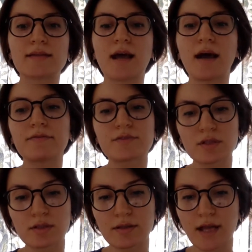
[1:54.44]
And
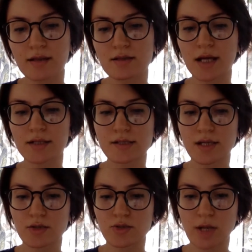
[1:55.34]
after that, I
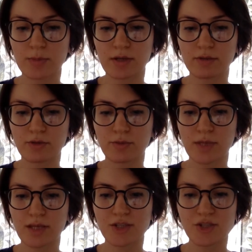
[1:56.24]
decided to apply for a
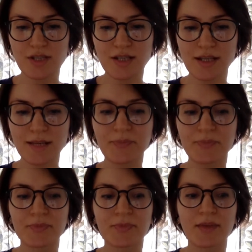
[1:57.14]
PhD.
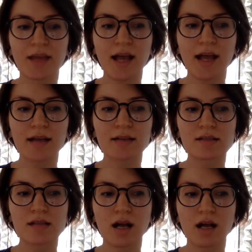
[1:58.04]

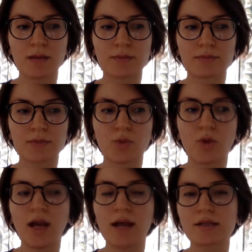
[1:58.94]
And
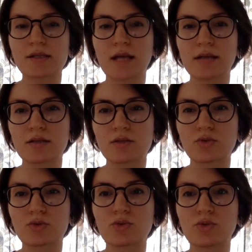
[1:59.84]
why I decided
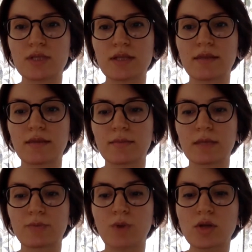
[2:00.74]
to do it
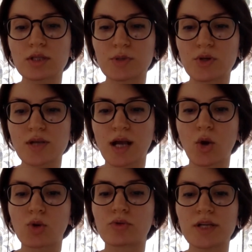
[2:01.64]
in Poland, because I